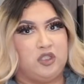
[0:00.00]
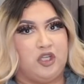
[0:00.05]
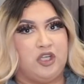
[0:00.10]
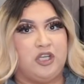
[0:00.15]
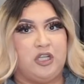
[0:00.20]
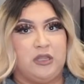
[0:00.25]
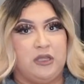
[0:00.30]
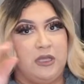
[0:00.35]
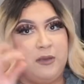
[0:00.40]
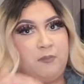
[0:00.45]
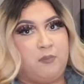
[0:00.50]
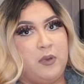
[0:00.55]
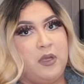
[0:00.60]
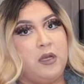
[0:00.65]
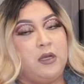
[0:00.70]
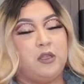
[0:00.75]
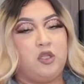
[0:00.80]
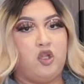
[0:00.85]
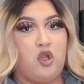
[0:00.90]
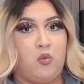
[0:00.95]
You're gonna dip
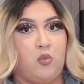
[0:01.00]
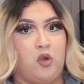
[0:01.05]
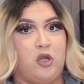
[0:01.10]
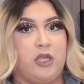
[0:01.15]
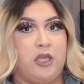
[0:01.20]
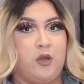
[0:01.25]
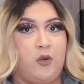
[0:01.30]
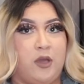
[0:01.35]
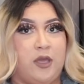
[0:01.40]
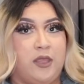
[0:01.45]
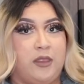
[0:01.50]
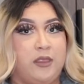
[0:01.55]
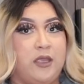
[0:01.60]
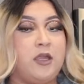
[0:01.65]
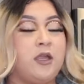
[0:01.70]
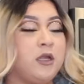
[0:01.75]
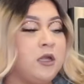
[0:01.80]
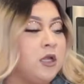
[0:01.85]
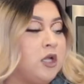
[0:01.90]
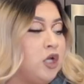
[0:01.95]
your bolillo in
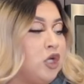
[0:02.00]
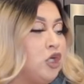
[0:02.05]
there,